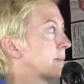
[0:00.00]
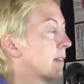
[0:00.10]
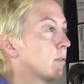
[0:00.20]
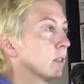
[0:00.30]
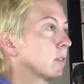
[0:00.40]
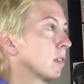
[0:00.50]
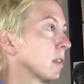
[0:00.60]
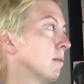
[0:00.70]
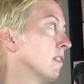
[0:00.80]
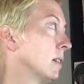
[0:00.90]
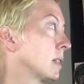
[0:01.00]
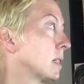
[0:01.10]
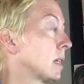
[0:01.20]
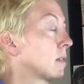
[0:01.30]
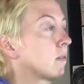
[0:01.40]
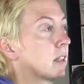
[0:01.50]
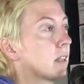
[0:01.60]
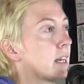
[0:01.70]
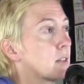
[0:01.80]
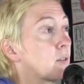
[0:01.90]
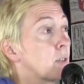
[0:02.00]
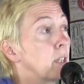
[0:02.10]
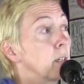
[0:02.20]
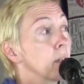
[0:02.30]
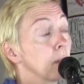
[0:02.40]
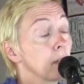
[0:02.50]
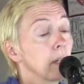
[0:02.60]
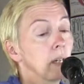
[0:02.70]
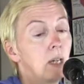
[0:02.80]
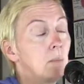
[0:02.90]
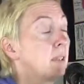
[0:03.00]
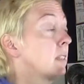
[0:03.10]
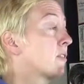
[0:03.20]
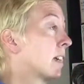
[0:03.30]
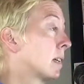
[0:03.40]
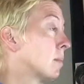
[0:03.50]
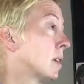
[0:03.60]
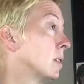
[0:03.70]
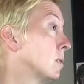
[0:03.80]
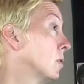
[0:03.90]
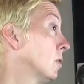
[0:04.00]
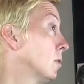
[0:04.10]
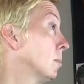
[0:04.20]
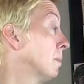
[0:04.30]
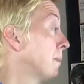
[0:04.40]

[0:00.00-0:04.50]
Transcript: I've worked with him very intensively the last 4 years. Please find him on YouTube.